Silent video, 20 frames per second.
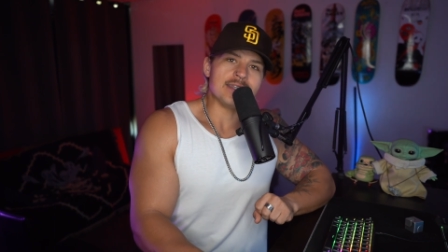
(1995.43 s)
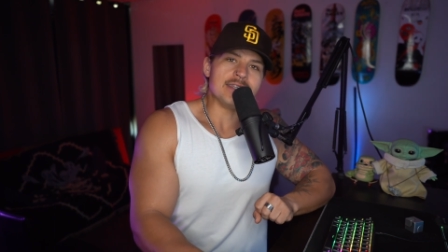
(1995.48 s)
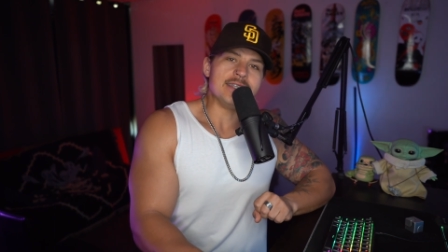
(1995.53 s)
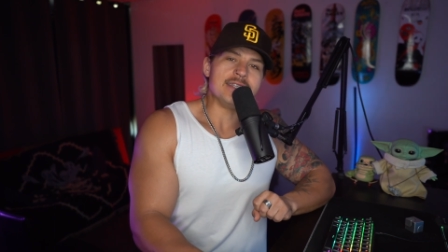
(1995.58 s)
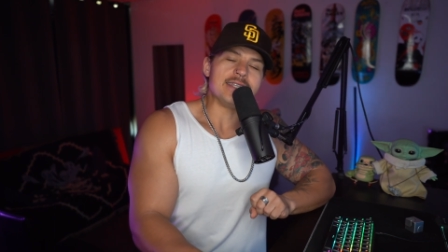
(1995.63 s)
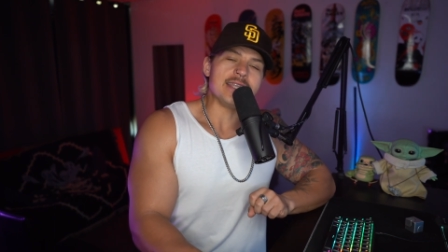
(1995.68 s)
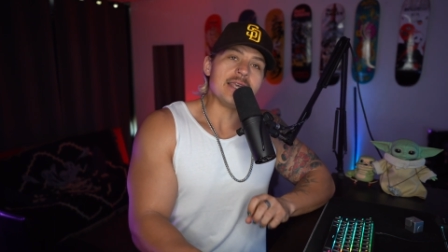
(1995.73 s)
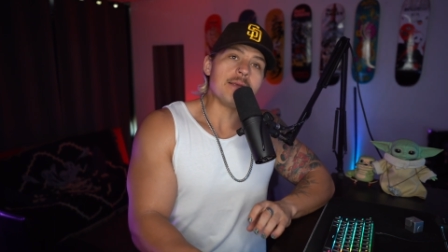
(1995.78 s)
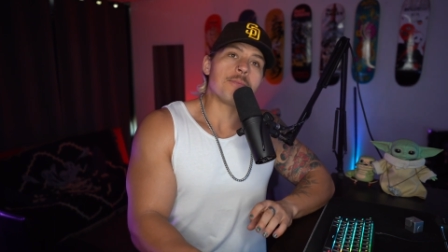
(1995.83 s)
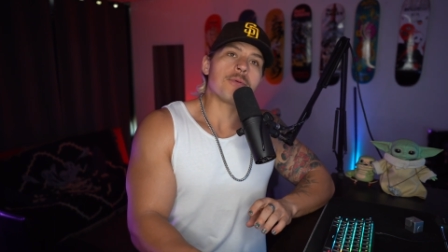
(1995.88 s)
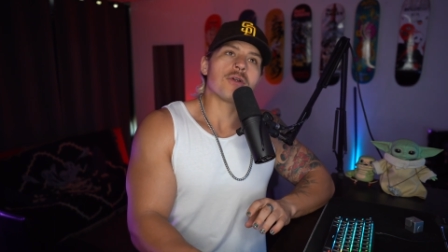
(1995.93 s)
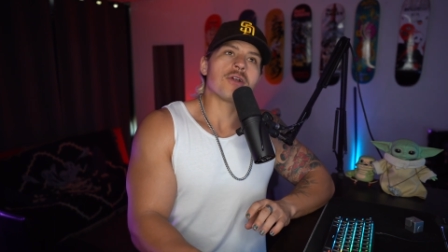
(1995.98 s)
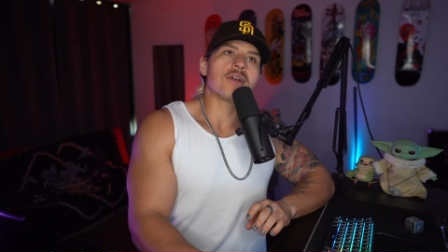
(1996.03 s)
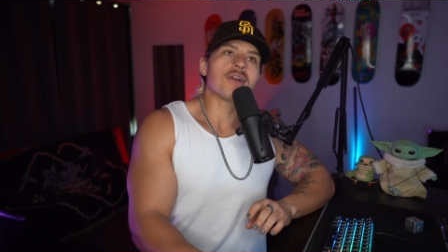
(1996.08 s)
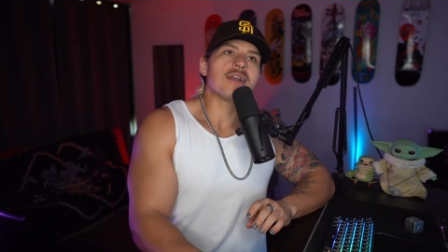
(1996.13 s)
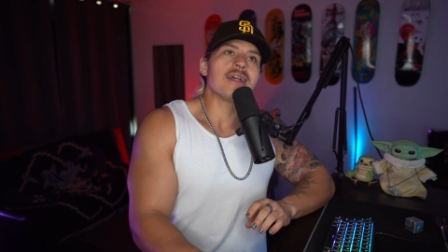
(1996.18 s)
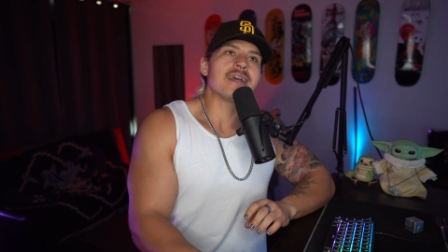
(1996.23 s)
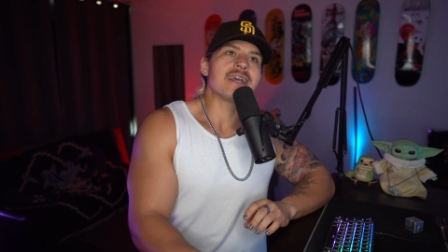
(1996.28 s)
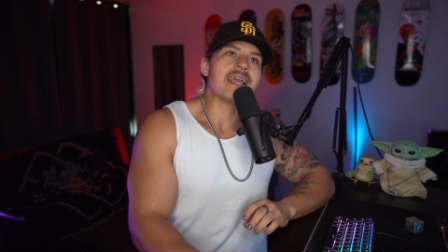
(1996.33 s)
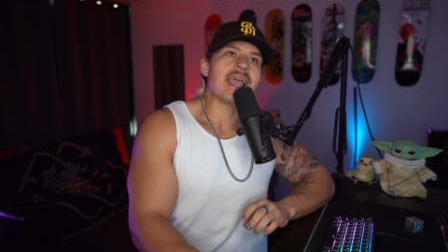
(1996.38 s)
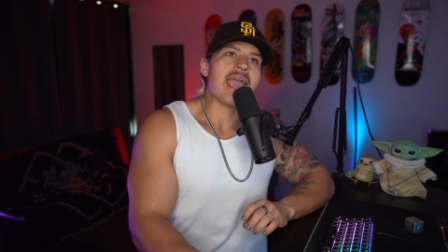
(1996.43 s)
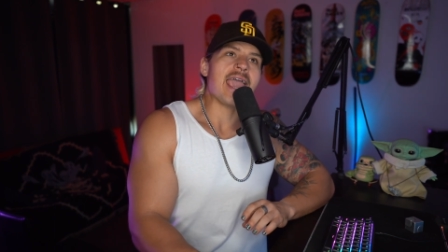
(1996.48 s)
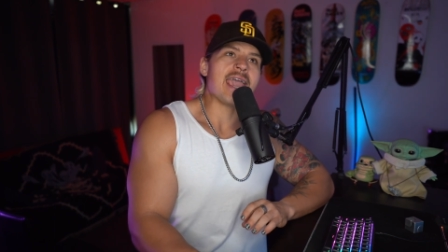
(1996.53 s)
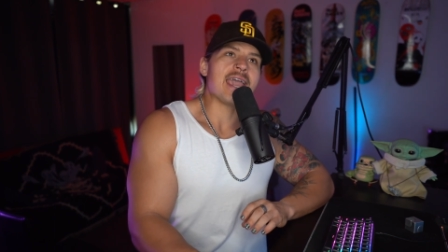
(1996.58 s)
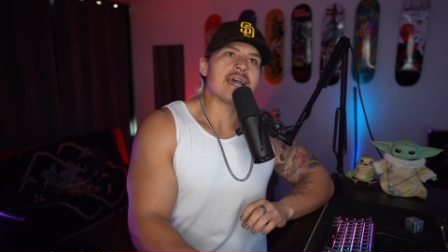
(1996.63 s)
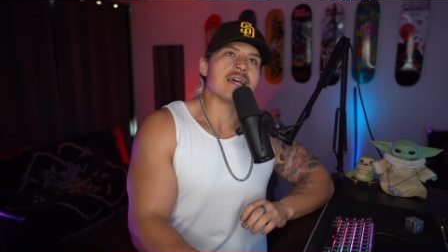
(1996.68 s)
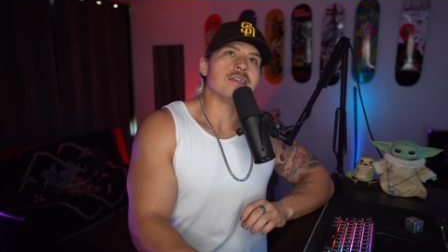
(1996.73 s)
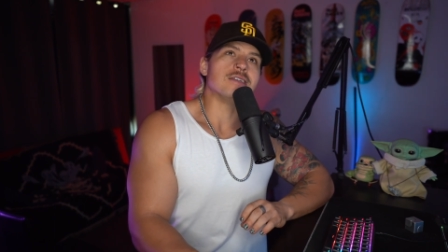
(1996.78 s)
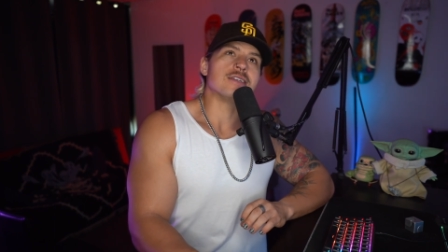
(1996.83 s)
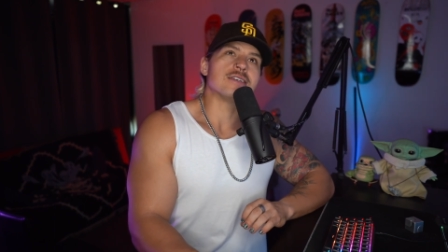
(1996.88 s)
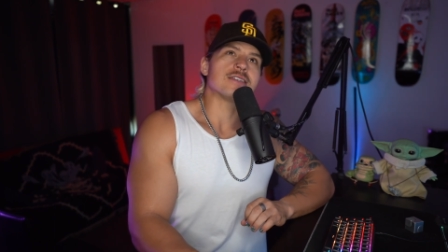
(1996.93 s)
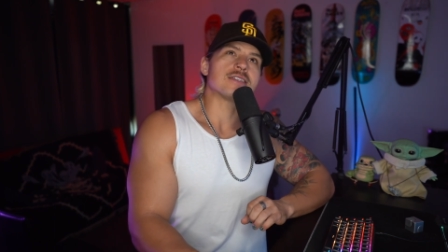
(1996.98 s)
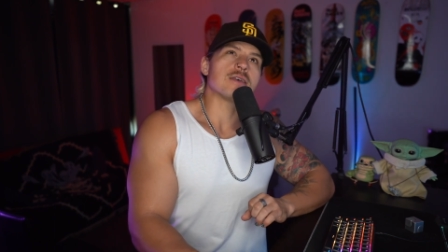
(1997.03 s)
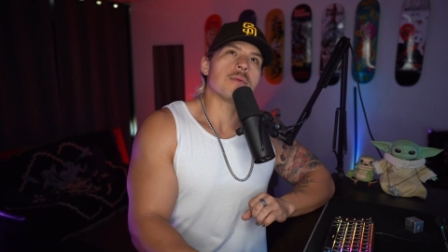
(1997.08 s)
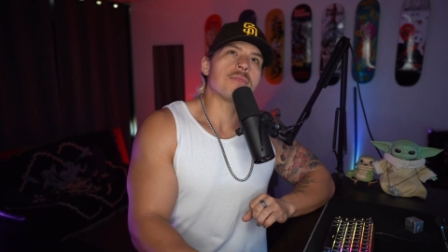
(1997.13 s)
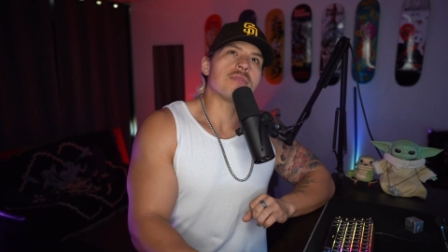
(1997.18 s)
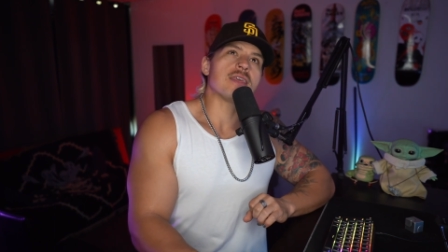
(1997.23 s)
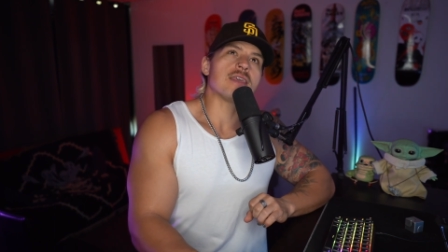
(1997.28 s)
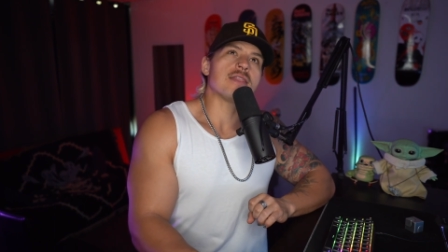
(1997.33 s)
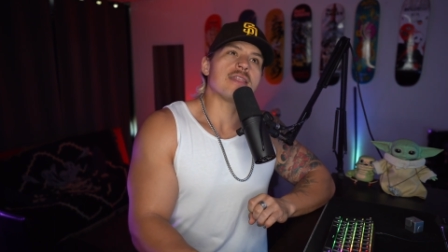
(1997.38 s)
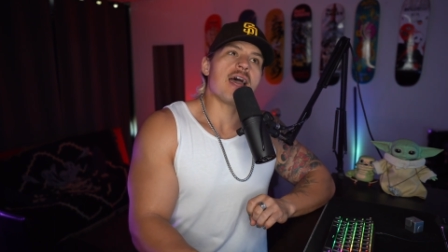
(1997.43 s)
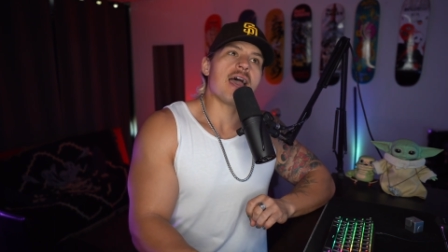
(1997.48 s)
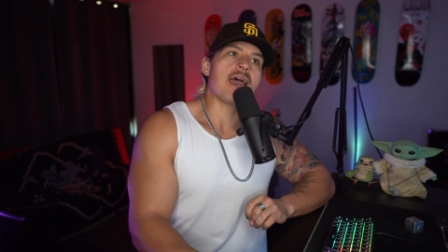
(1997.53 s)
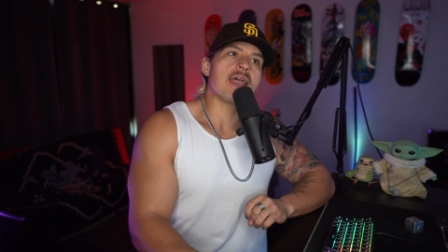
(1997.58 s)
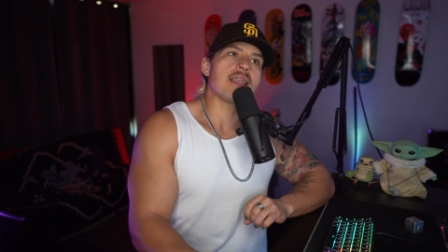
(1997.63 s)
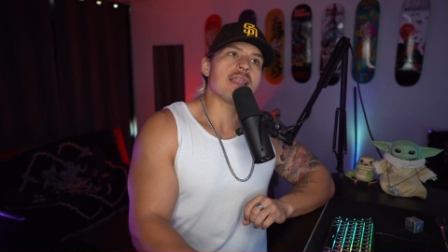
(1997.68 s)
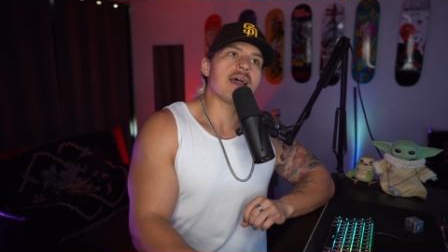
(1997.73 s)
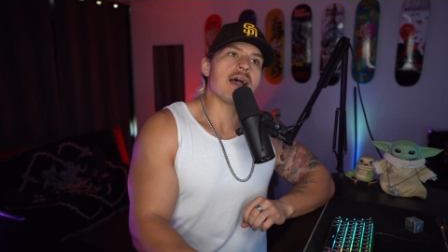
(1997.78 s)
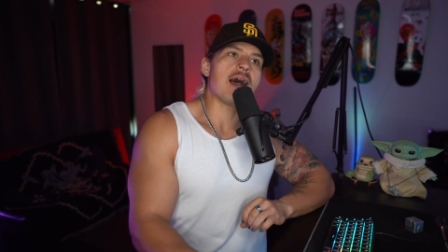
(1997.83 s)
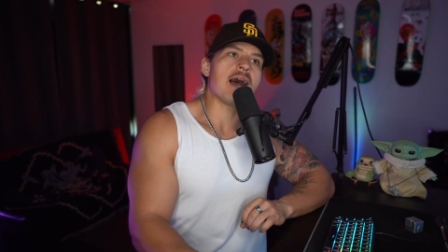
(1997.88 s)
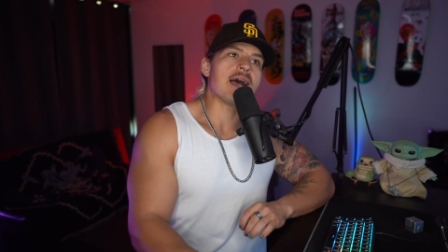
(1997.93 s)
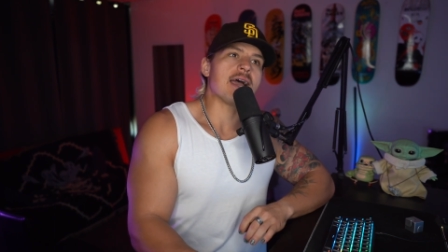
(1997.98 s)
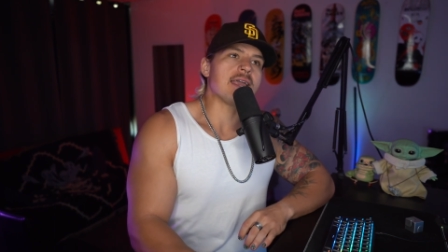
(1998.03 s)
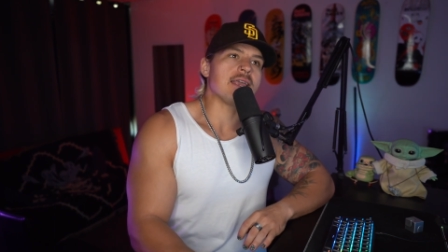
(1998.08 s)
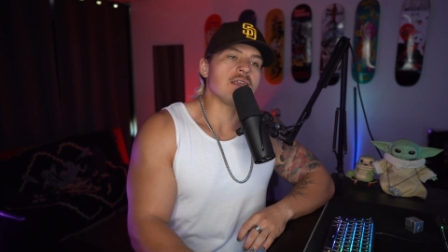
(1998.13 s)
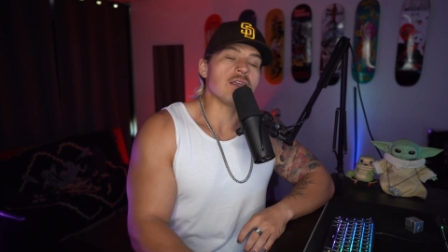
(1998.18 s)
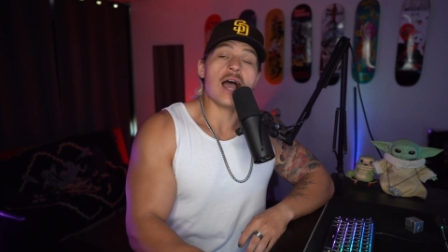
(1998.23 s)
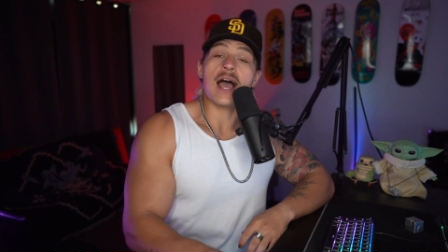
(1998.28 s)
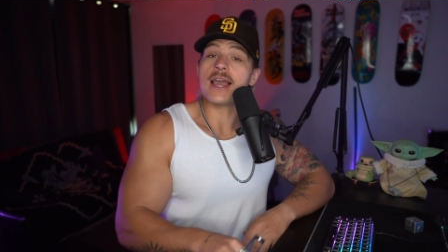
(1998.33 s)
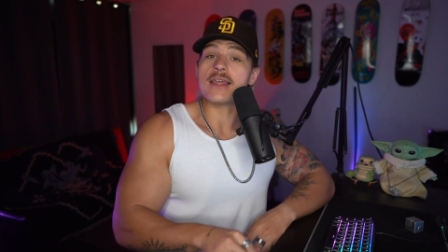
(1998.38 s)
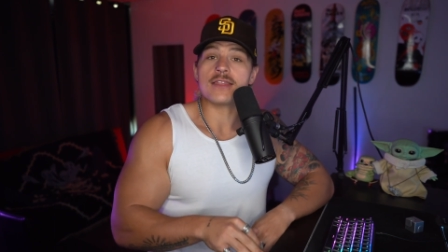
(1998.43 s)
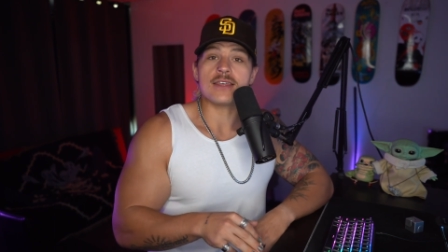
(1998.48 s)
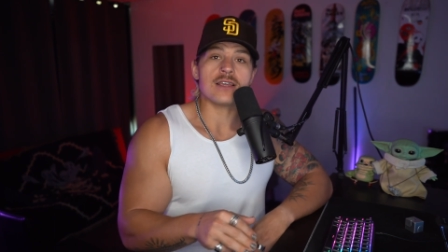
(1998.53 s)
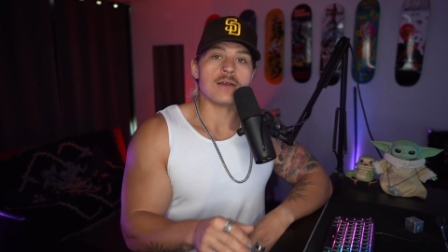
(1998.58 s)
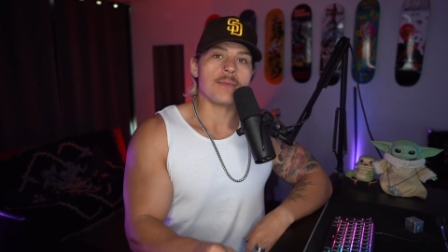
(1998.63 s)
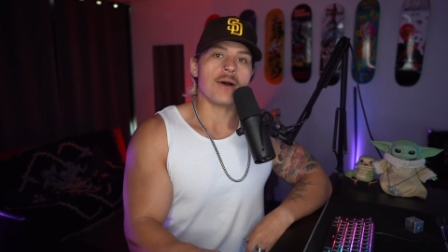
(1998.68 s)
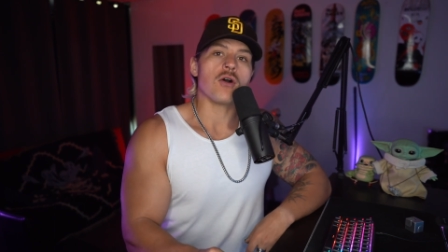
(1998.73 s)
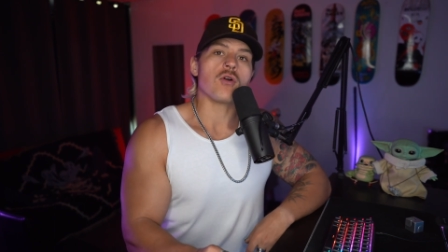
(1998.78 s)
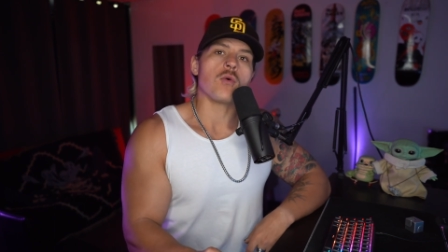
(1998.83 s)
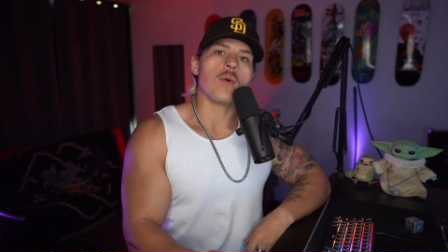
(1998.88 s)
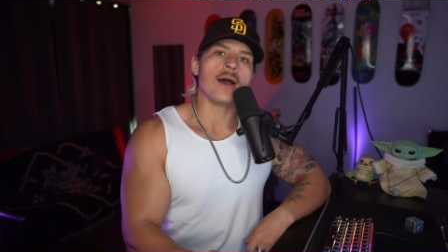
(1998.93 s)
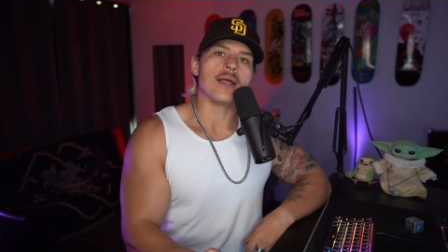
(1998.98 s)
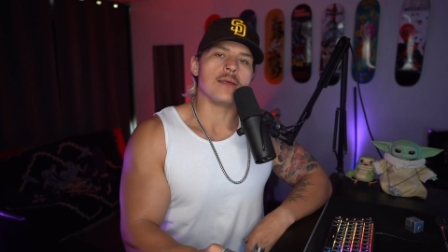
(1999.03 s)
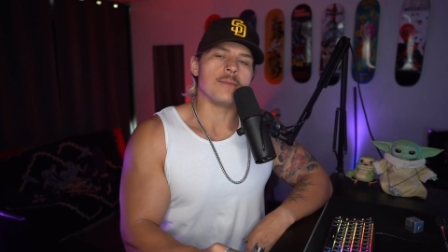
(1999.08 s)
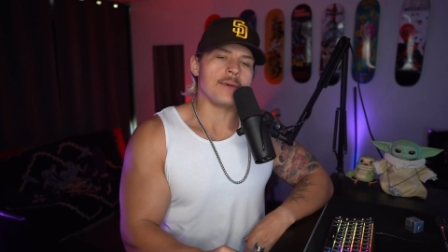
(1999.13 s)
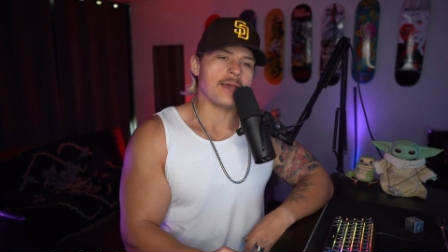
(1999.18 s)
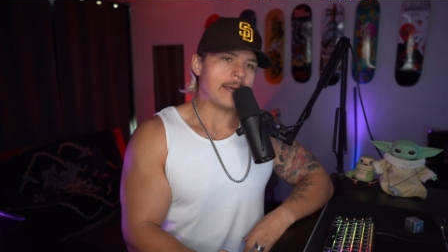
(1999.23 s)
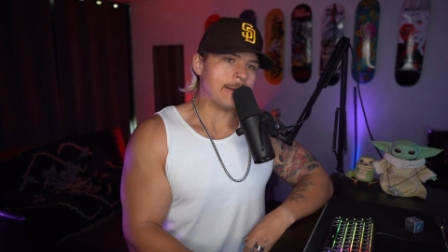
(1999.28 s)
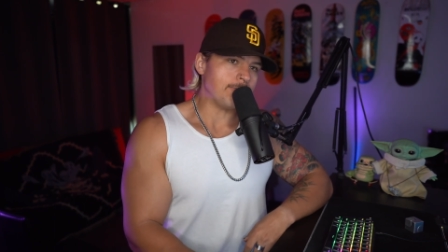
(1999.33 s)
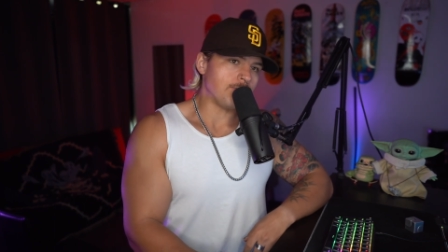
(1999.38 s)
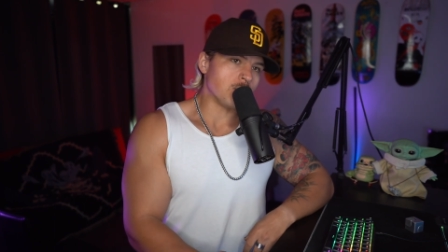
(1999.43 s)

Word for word: deeper and something that I, I think about quite a bit.